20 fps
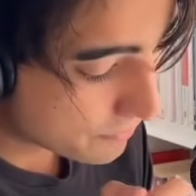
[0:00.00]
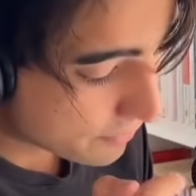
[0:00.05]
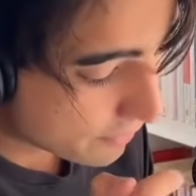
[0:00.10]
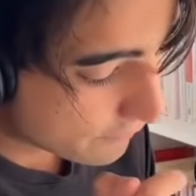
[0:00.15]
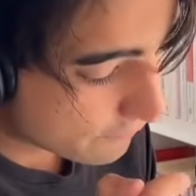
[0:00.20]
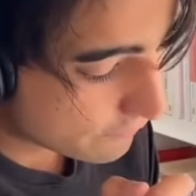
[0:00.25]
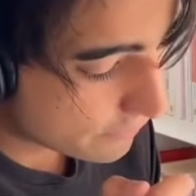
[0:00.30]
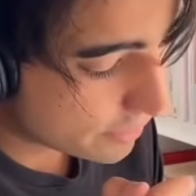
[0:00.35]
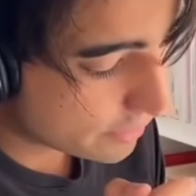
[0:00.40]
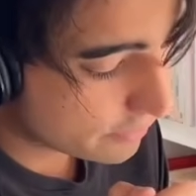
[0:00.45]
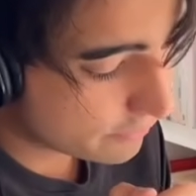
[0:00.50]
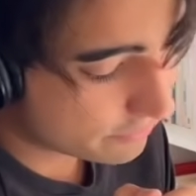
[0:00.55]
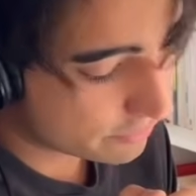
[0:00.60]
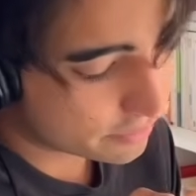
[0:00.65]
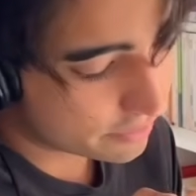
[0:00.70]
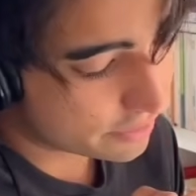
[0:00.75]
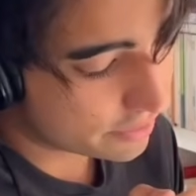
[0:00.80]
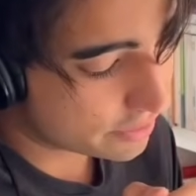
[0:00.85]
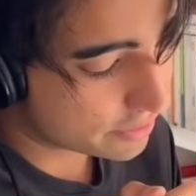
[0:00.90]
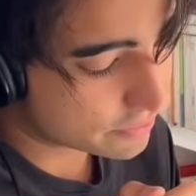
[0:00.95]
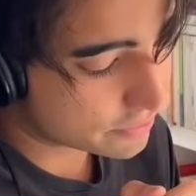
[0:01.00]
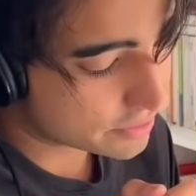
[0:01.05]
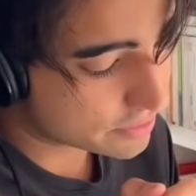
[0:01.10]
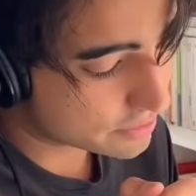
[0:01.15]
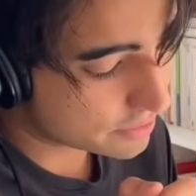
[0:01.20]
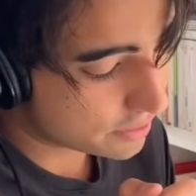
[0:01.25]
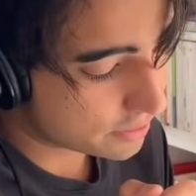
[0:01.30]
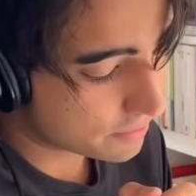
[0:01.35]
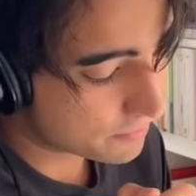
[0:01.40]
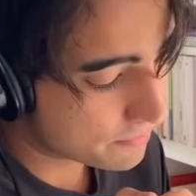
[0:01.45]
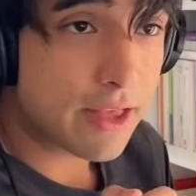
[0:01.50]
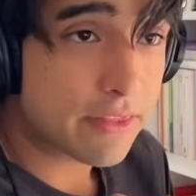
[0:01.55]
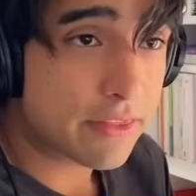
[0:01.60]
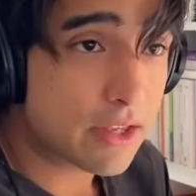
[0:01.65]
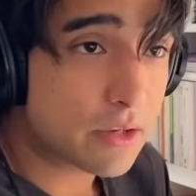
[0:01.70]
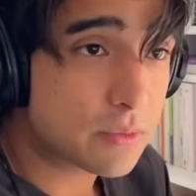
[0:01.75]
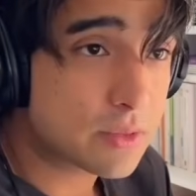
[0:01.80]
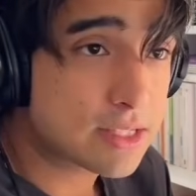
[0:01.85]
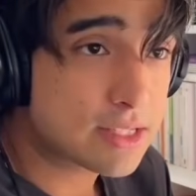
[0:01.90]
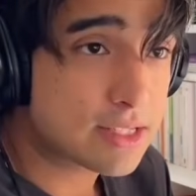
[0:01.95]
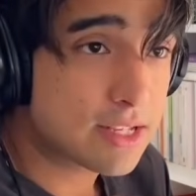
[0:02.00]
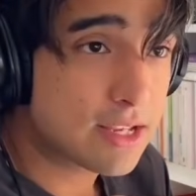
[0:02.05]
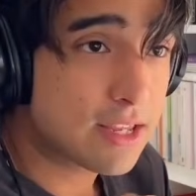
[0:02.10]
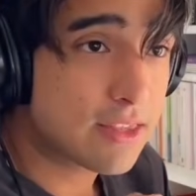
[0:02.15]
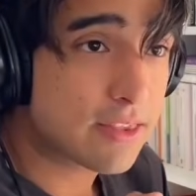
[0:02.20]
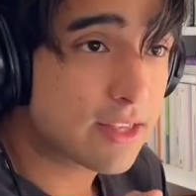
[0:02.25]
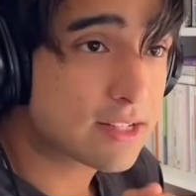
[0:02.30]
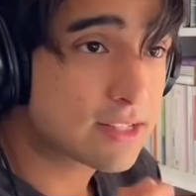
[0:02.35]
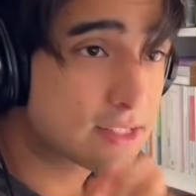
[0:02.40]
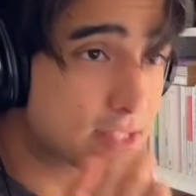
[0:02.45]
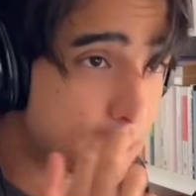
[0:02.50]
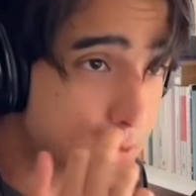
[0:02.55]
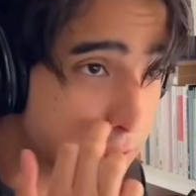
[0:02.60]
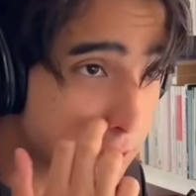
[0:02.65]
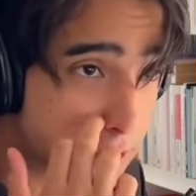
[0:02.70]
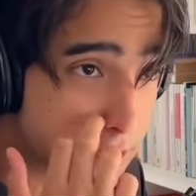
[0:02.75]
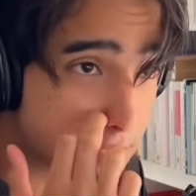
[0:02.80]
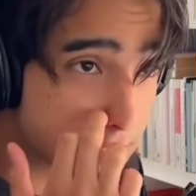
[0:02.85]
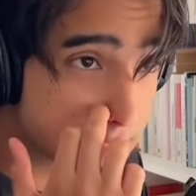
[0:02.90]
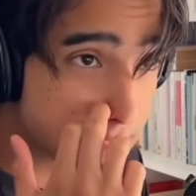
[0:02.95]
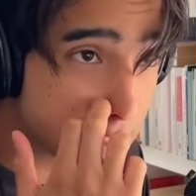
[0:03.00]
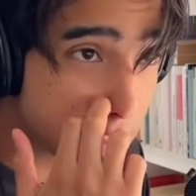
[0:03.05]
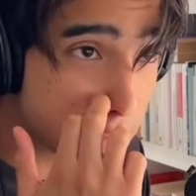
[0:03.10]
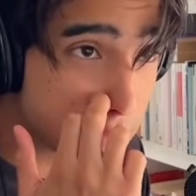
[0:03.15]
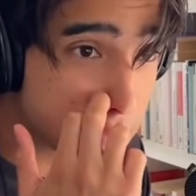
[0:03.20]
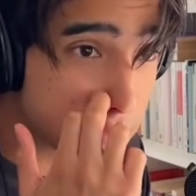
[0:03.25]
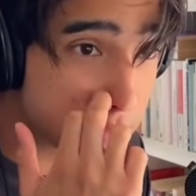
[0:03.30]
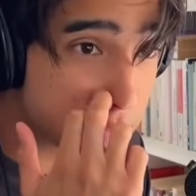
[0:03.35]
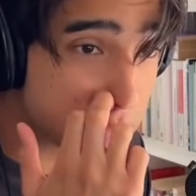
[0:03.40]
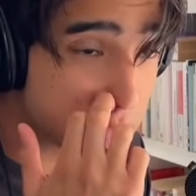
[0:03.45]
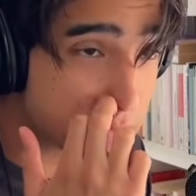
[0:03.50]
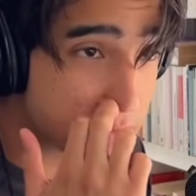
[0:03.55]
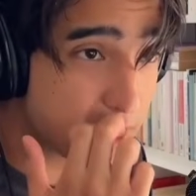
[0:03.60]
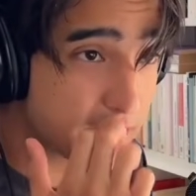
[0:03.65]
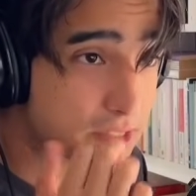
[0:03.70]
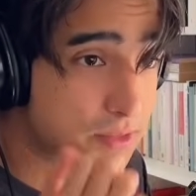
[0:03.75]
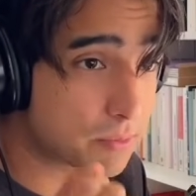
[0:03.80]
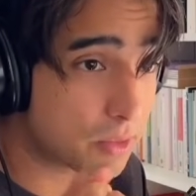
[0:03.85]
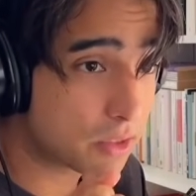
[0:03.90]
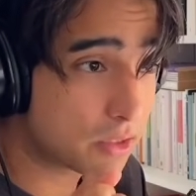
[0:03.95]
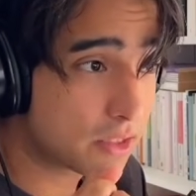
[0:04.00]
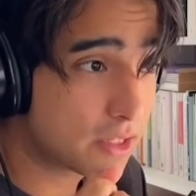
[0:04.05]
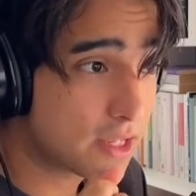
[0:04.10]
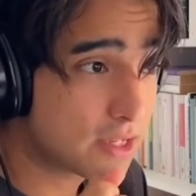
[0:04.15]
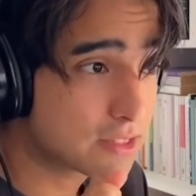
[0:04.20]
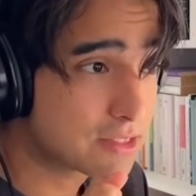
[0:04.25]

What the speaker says: Very, very interesting. Then we see that synchronous execution creates bottlenecks.